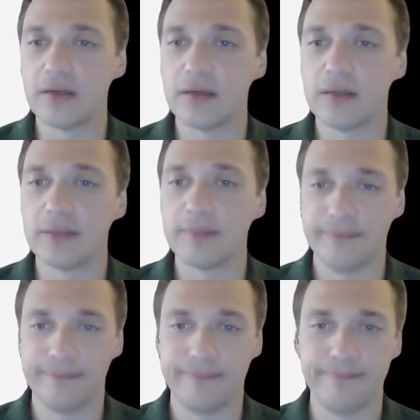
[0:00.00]

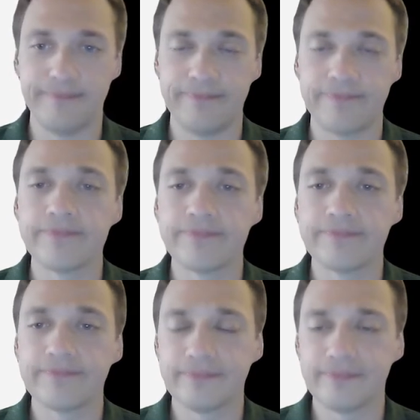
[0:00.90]

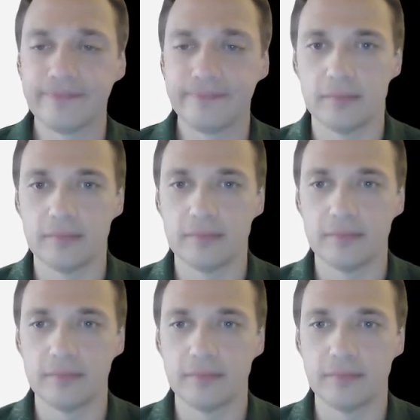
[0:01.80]

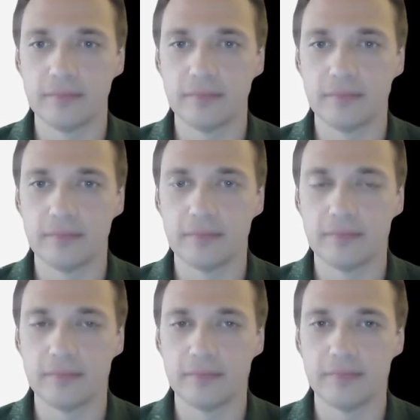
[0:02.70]

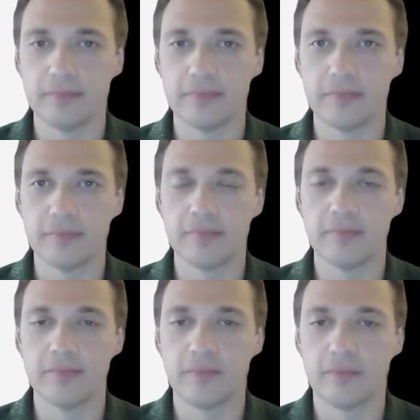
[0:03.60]

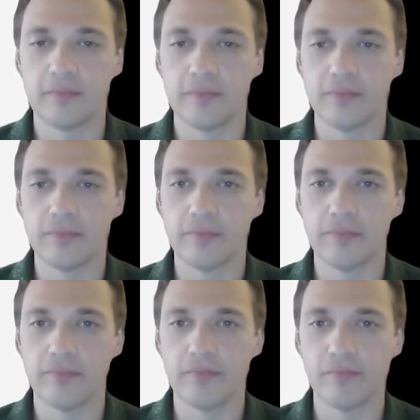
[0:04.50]

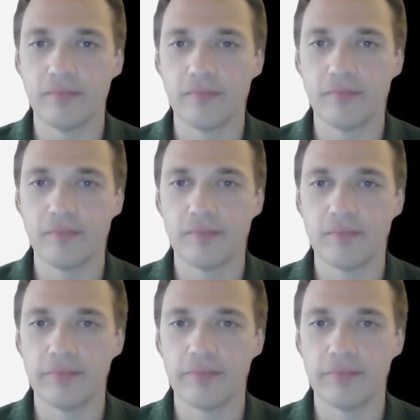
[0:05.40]
No one is speaking in this clip.